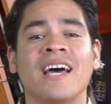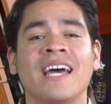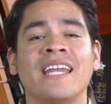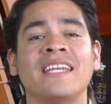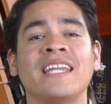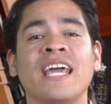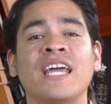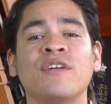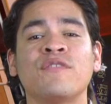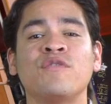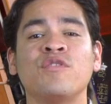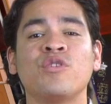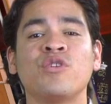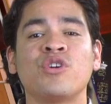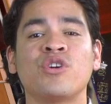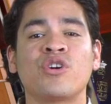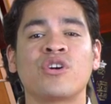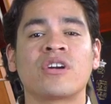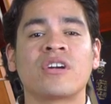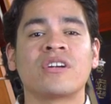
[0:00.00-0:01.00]
a native New
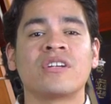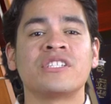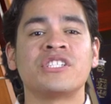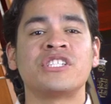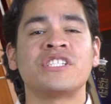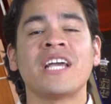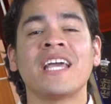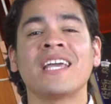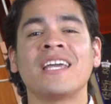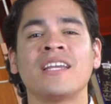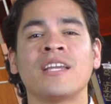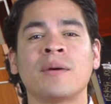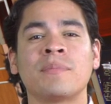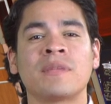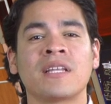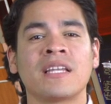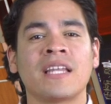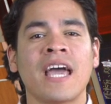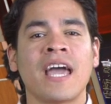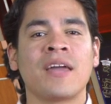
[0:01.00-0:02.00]
Yorker shaking
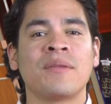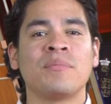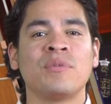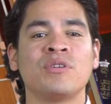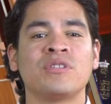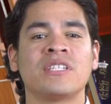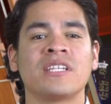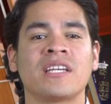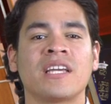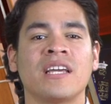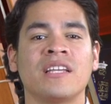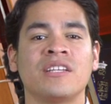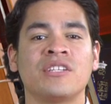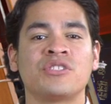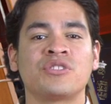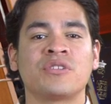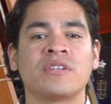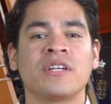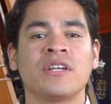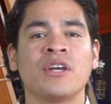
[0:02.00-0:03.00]
up the Latin music
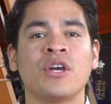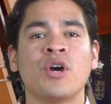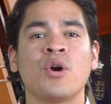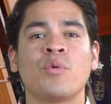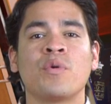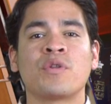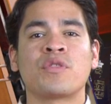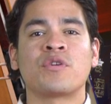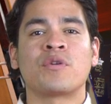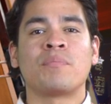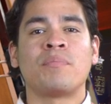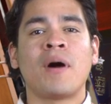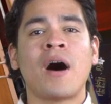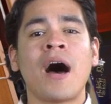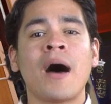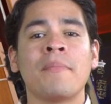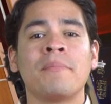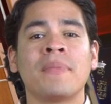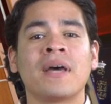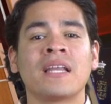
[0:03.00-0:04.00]
industry with her
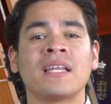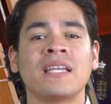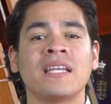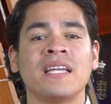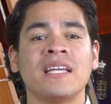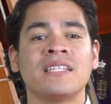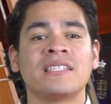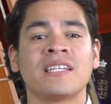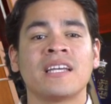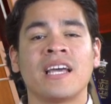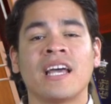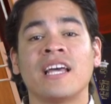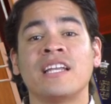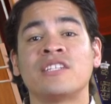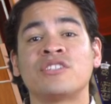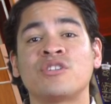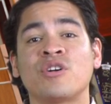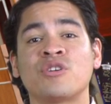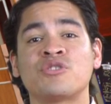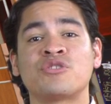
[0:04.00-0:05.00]
pop melodies
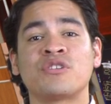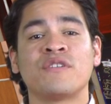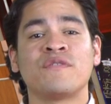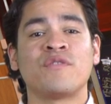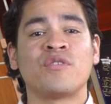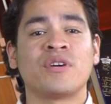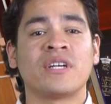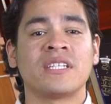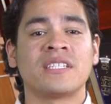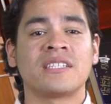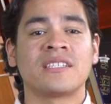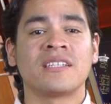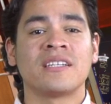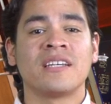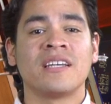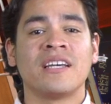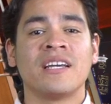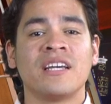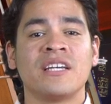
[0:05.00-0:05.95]
and sultry voice.